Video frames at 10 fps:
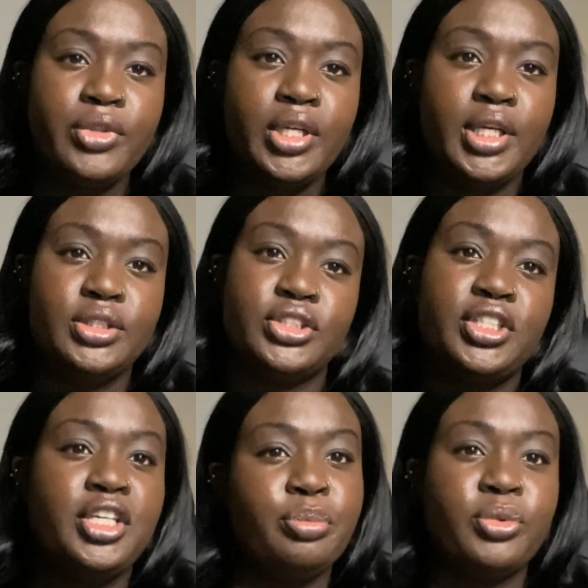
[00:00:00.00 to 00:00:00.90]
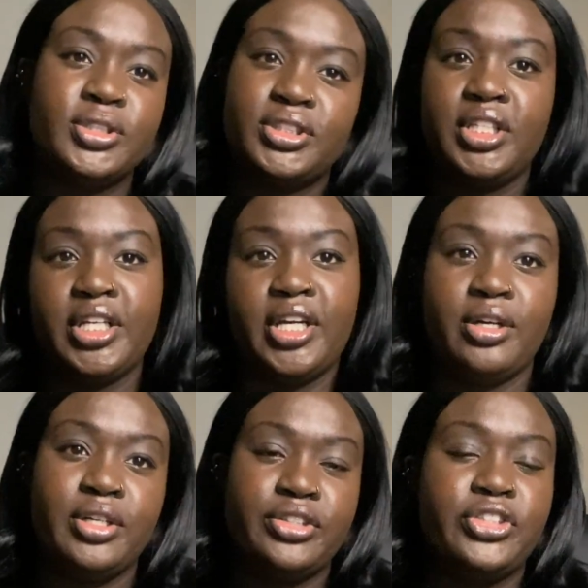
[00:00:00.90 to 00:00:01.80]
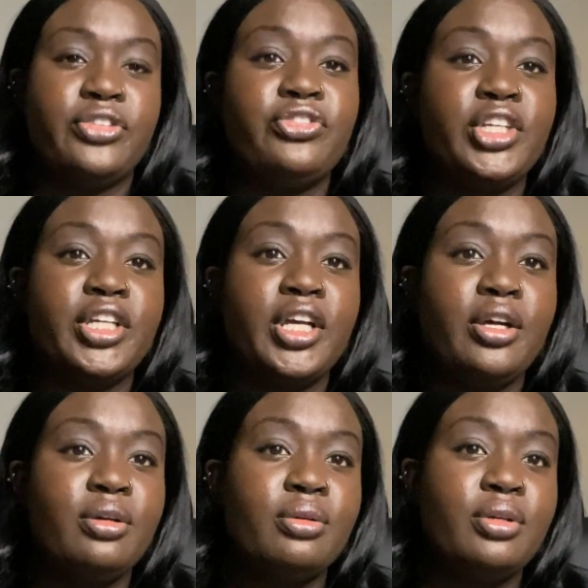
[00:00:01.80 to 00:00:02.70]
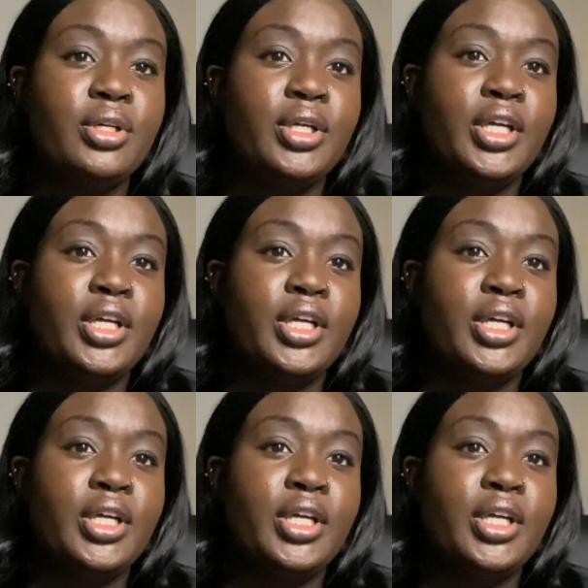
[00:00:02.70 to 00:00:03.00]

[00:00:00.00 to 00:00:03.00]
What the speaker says: and just keep rinsing it out and shifting it out.